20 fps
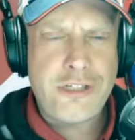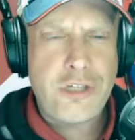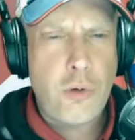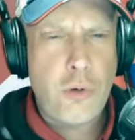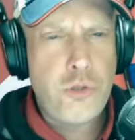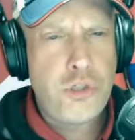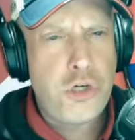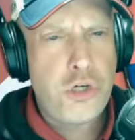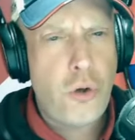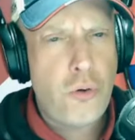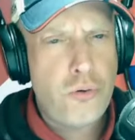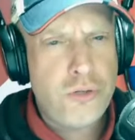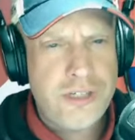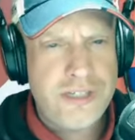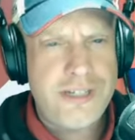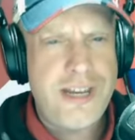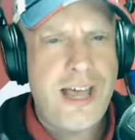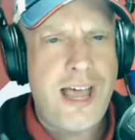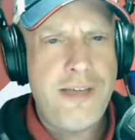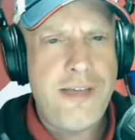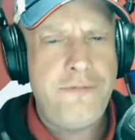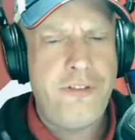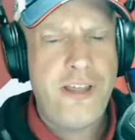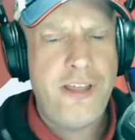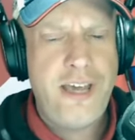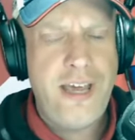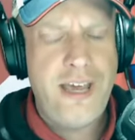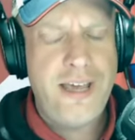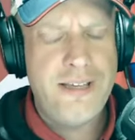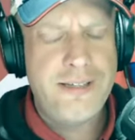So Joe
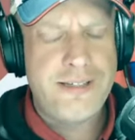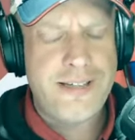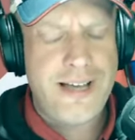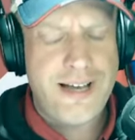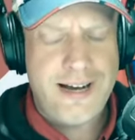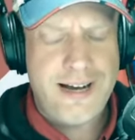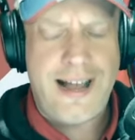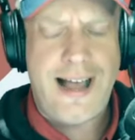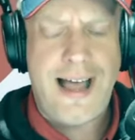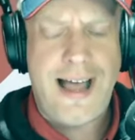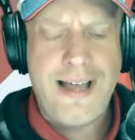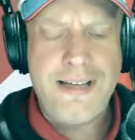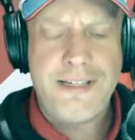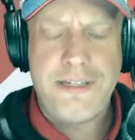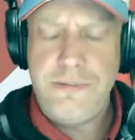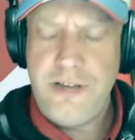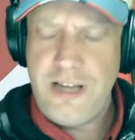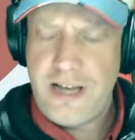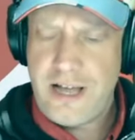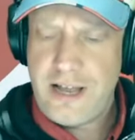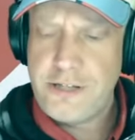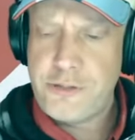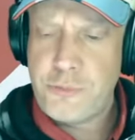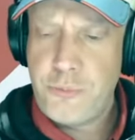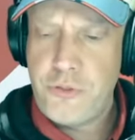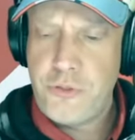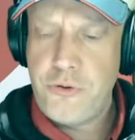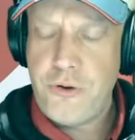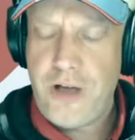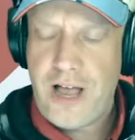Snively is a guy, to be
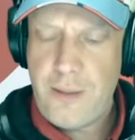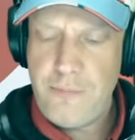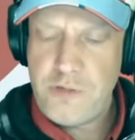honest with you,